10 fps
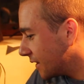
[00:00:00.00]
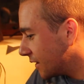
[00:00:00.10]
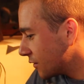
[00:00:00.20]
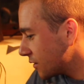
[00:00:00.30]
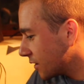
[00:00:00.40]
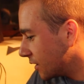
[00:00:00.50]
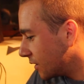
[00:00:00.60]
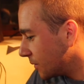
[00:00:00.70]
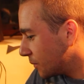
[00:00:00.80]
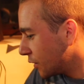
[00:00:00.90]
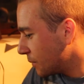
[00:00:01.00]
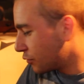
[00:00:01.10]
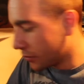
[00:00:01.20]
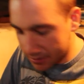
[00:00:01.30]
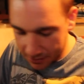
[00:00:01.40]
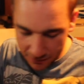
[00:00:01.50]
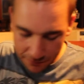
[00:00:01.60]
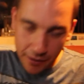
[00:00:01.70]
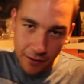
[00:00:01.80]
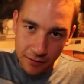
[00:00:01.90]
Looks like a pretty promising
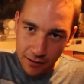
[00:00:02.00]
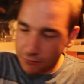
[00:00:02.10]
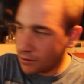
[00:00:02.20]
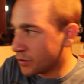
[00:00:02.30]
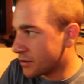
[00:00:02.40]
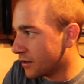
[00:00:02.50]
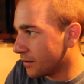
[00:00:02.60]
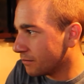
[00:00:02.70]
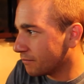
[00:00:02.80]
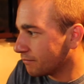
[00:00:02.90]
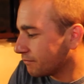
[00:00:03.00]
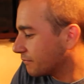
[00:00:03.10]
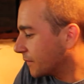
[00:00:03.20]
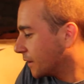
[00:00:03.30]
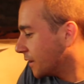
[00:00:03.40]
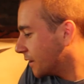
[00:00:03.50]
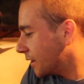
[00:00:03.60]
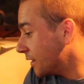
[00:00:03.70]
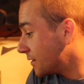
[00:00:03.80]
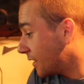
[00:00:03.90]
competitor, that one, I must say.
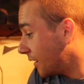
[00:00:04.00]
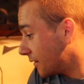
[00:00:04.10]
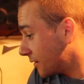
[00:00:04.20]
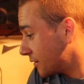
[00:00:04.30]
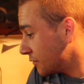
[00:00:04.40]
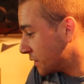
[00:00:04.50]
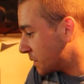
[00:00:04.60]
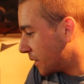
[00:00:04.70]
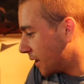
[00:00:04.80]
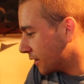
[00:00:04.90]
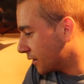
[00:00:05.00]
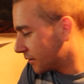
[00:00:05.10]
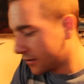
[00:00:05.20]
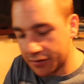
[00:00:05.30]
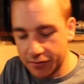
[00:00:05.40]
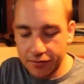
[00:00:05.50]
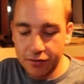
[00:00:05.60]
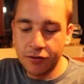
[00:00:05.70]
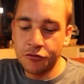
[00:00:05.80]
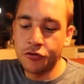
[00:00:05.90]
Heat 6 with Spyder,
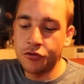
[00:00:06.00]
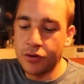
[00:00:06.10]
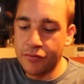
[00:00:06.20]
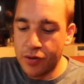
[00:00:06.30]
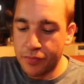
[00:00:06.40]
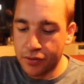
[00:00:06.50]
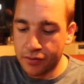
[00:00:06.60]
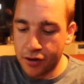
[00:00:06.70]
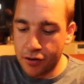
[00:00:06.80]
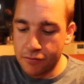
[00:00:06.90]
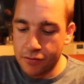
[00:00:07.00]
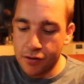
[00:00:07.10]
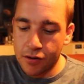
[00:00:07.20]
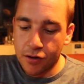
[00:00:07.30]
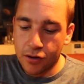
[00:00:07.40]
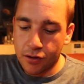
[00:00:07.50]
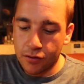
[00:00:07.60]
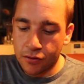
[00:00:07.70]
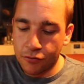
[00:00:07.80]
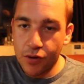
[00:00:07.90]
Green Reaper and Co.
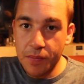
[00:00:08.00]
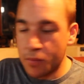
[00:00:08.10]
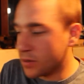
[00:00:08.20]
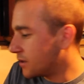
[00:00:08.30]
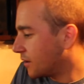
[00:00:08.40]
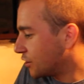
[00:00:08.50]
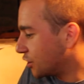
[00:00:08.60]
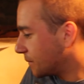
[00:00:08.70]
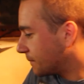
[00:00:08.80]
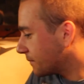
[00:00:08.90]
The Rib Massager.